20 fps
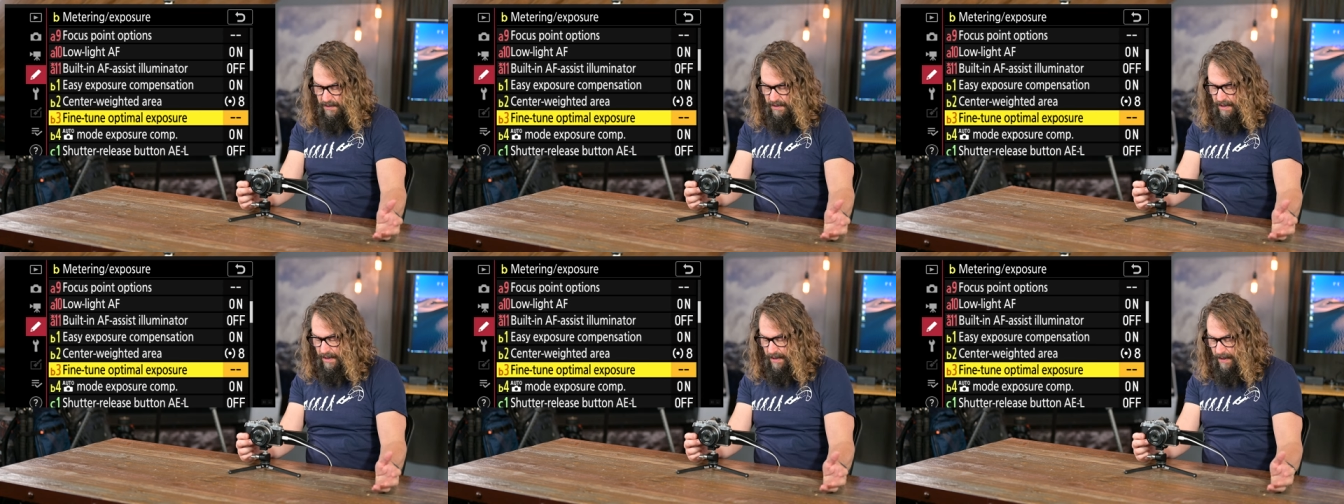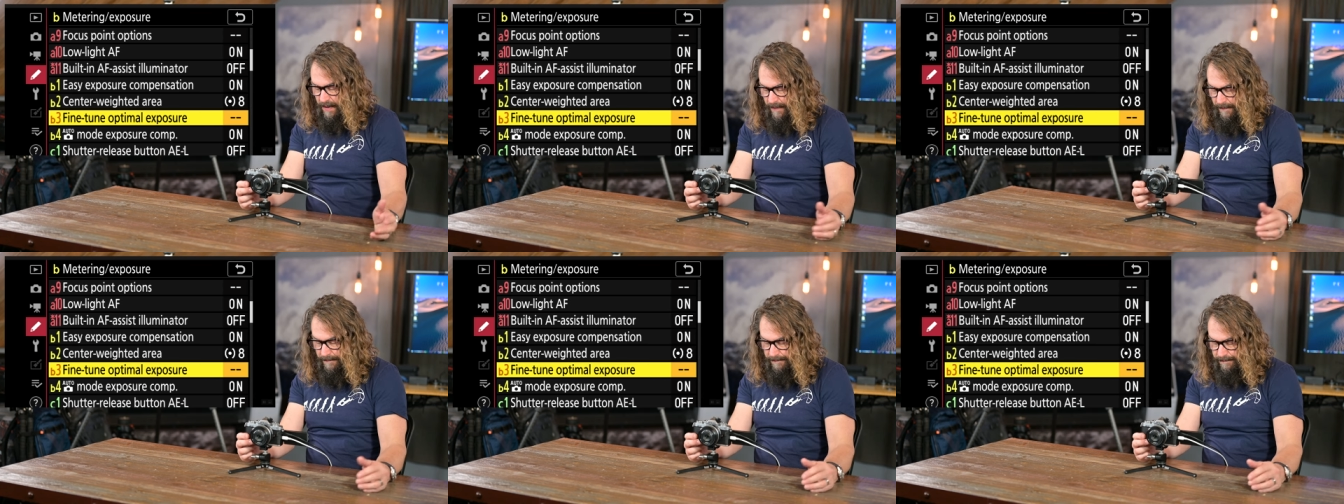
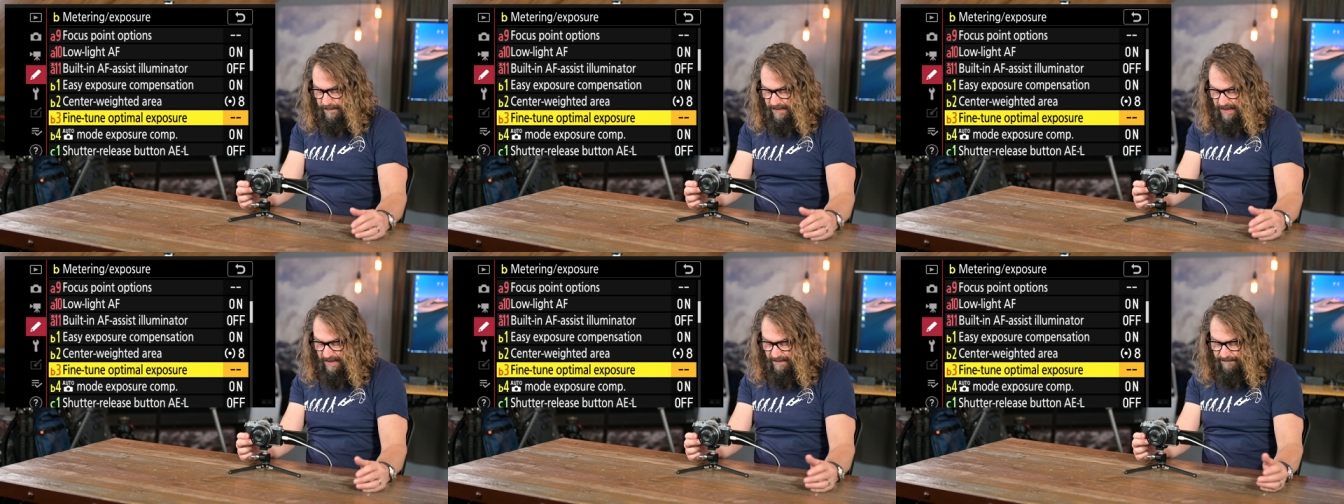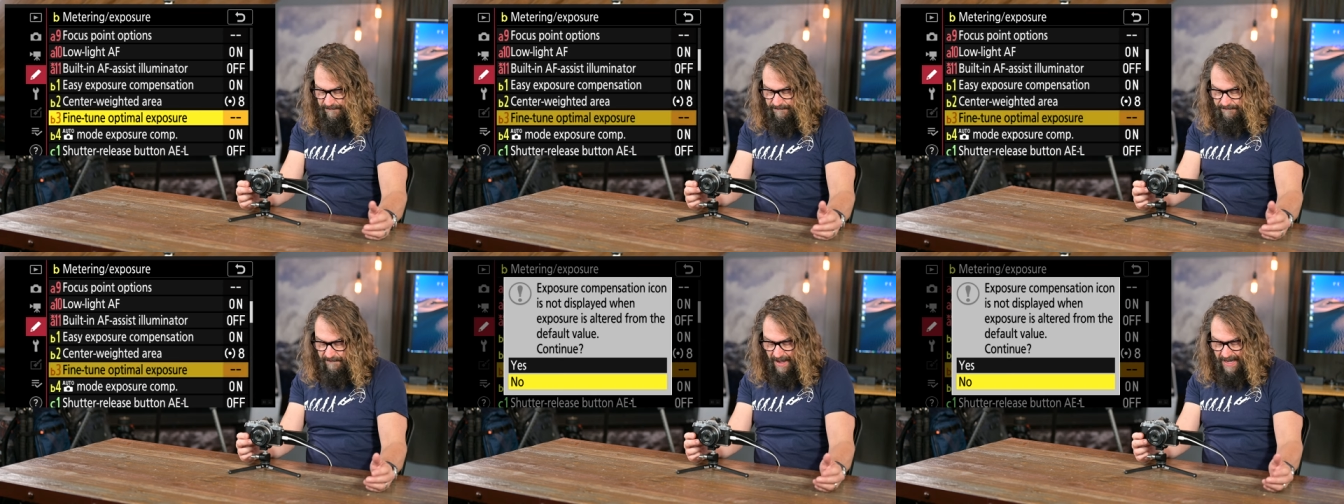Um, you
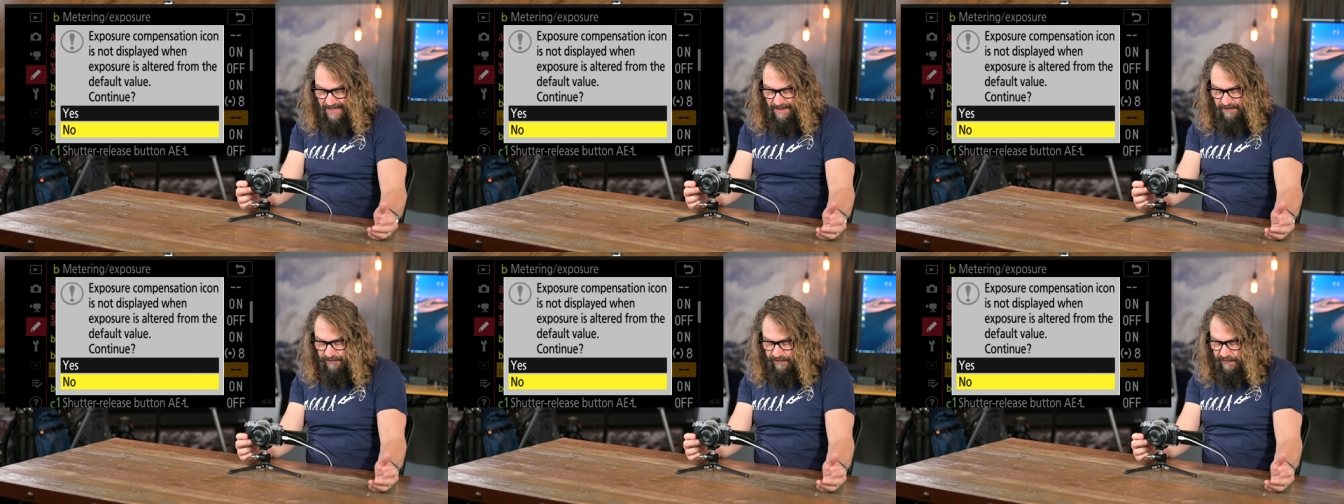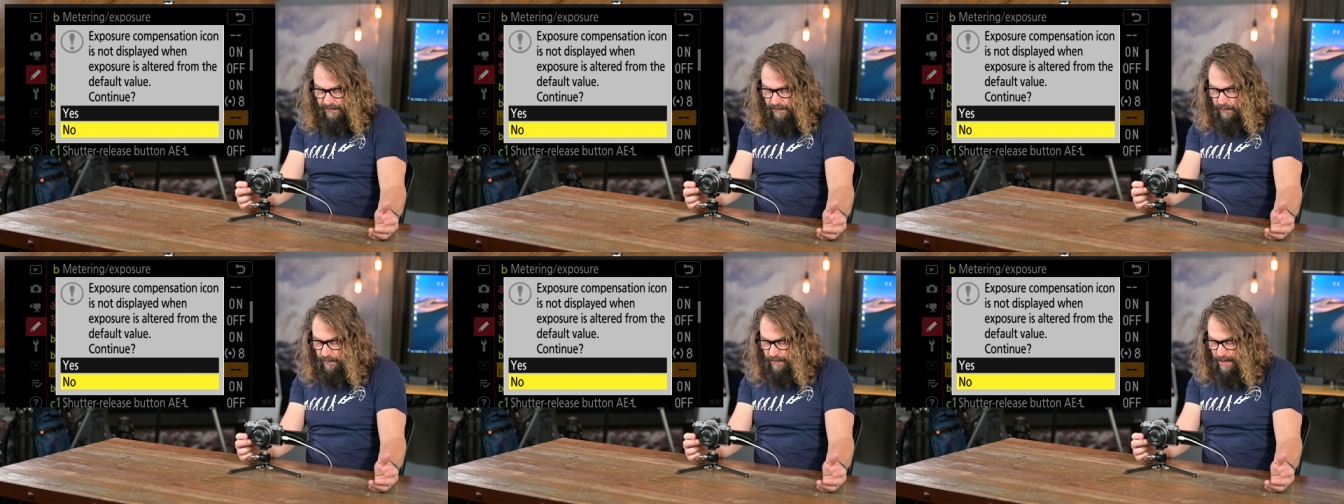can fine
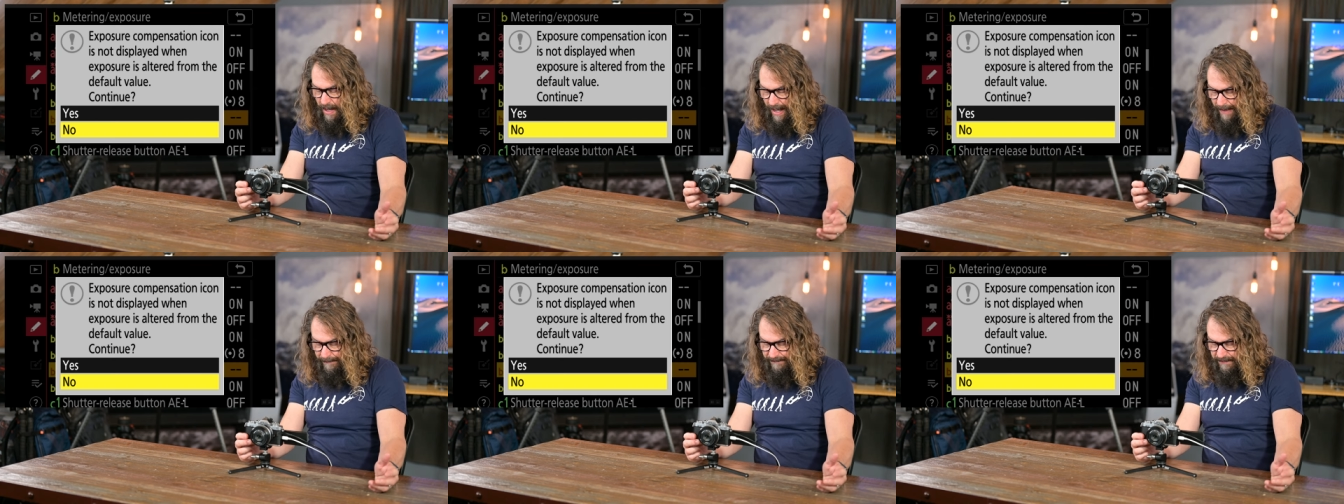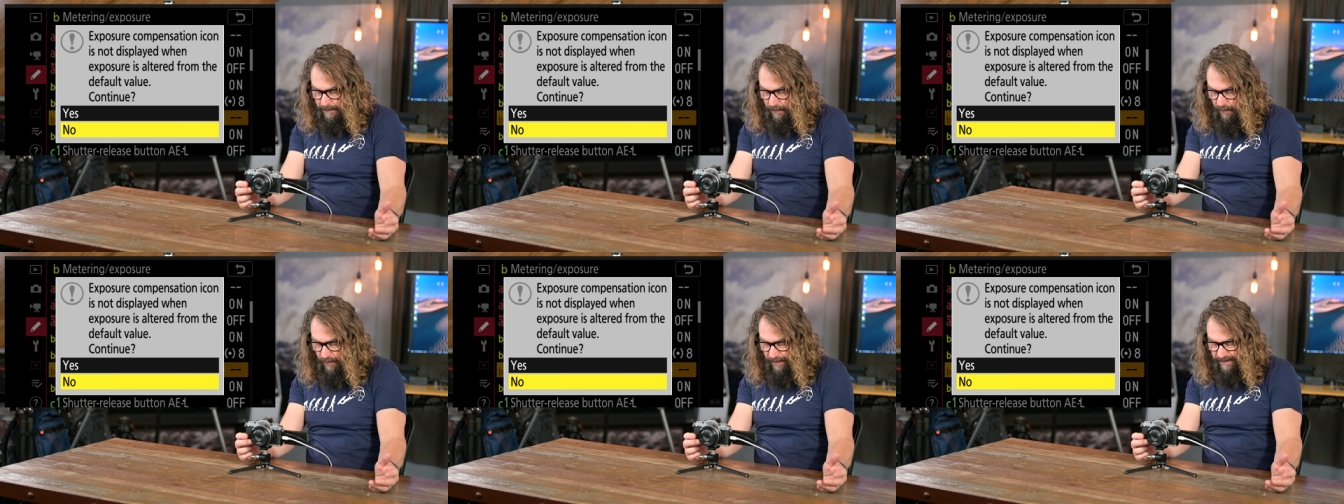tune
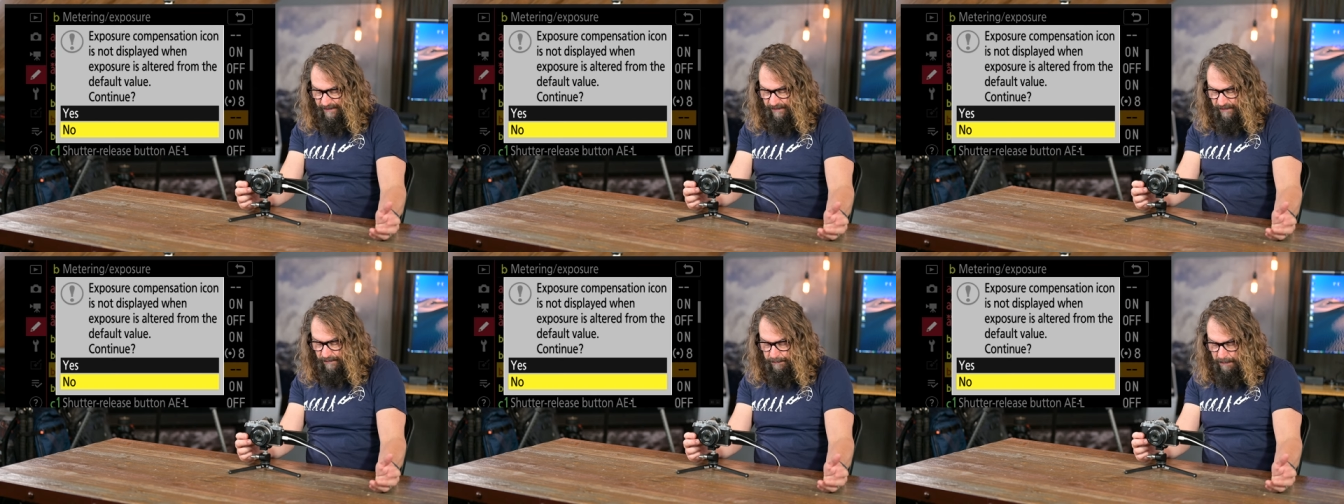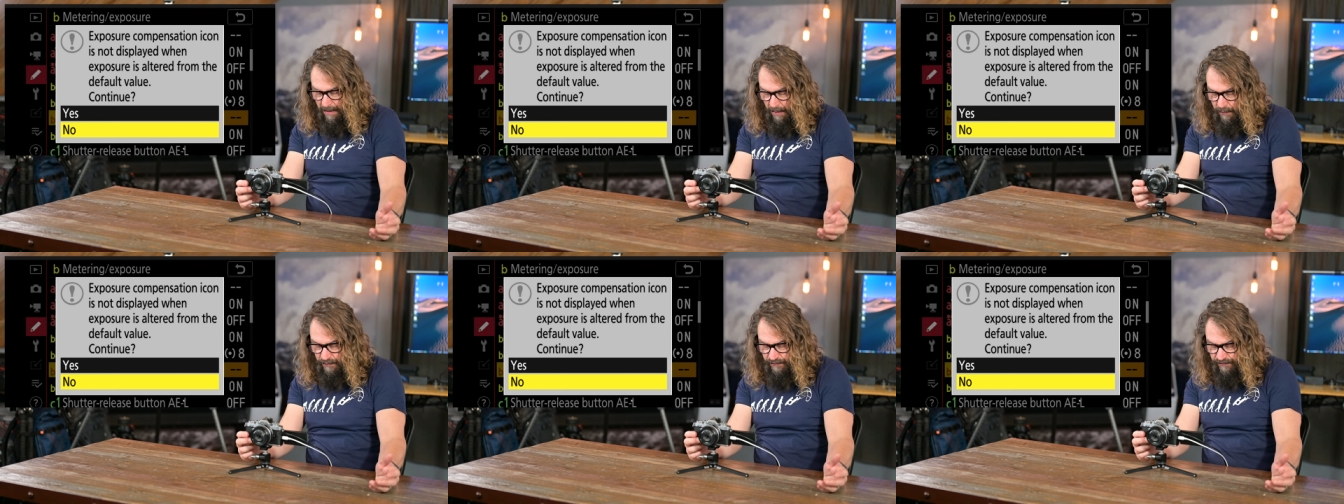optimal
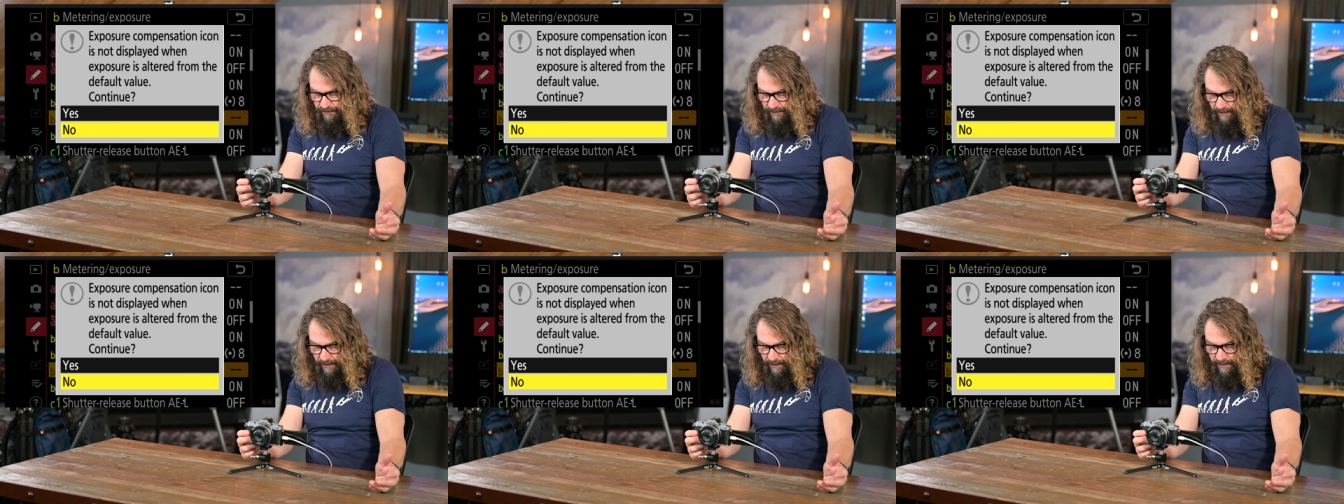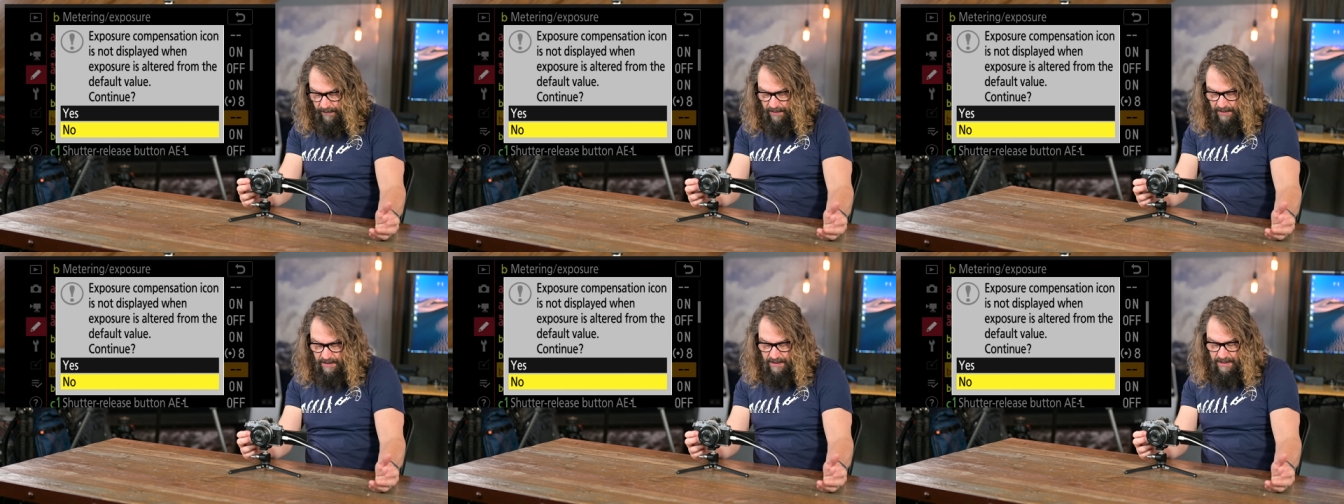
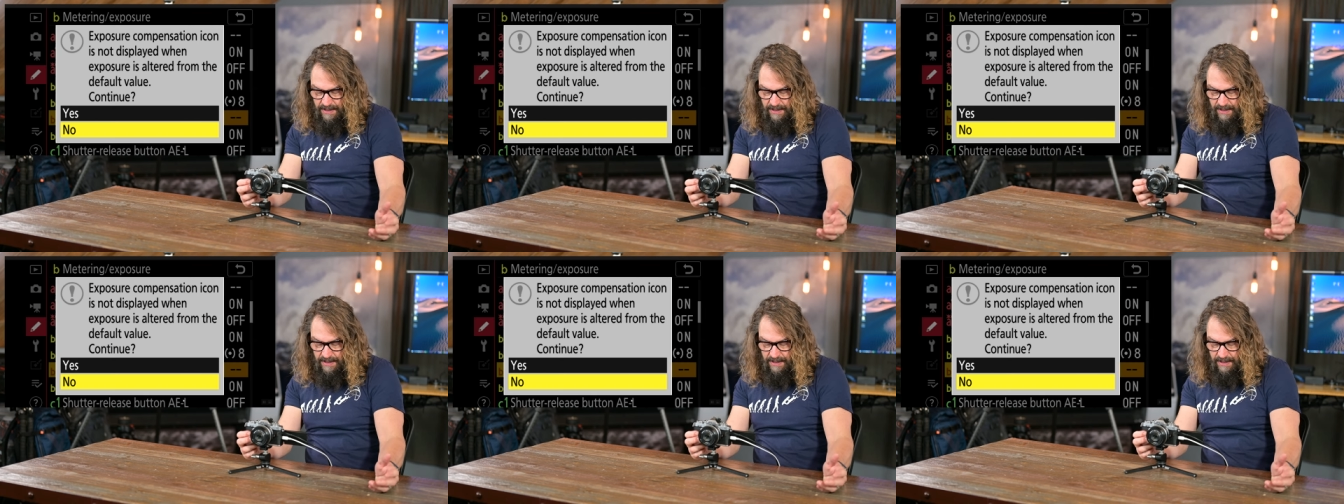exposure.